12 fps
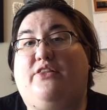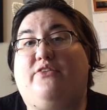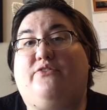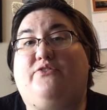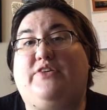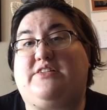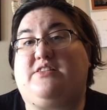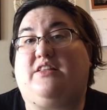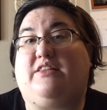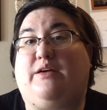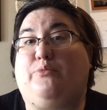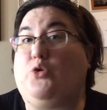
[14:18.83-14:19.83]
fits the
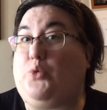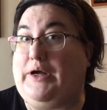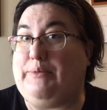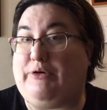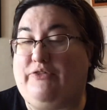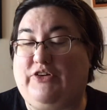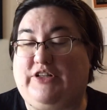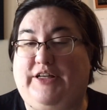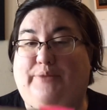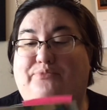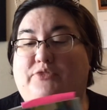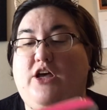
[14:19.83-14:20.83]
theme quite perfectly.
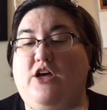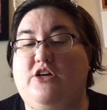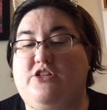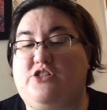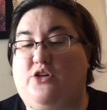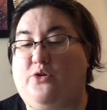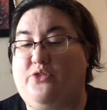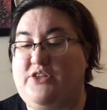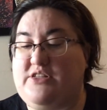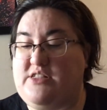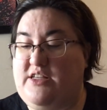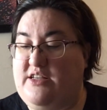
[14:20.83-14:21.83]
So
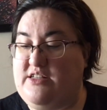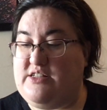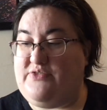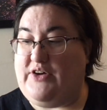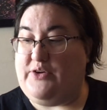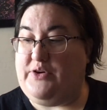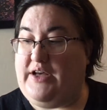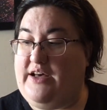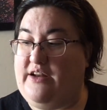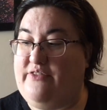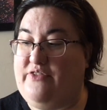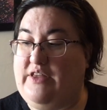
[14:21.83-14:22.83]
this is found out
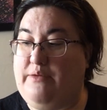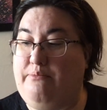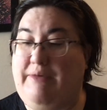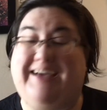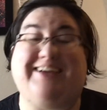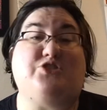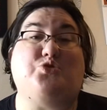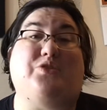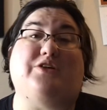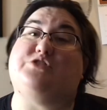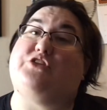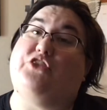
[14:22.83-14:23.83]
of the May
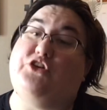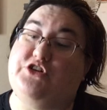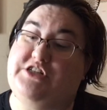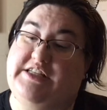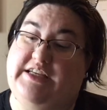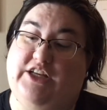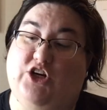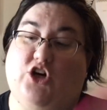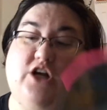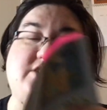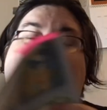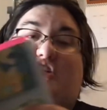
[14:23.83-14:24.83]
2013
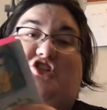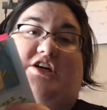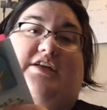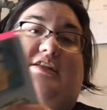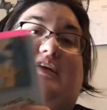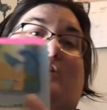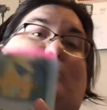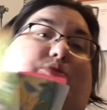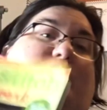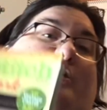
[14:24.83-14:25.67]
Cross Stitch and Needlework